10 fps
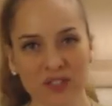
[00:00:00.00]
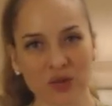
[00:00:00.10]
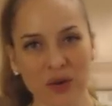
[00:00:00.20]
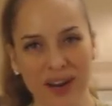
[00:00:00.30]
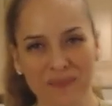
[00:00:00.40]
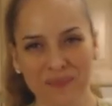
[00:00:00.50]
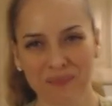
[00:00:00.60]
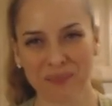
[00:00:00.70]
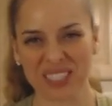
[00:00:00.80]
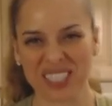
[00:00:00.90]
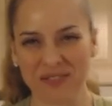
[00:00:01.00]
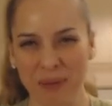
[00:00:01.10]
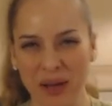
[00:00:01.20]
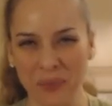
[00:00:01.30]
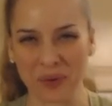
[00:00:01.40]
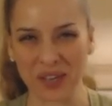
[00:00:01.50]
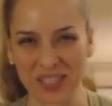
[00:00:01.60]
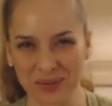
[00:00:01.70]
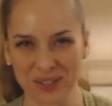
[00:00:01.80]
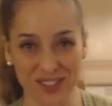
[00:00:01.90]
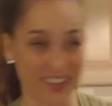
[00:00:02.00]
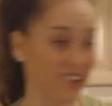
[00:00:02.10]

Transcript: beef is great, but it's even better when you do it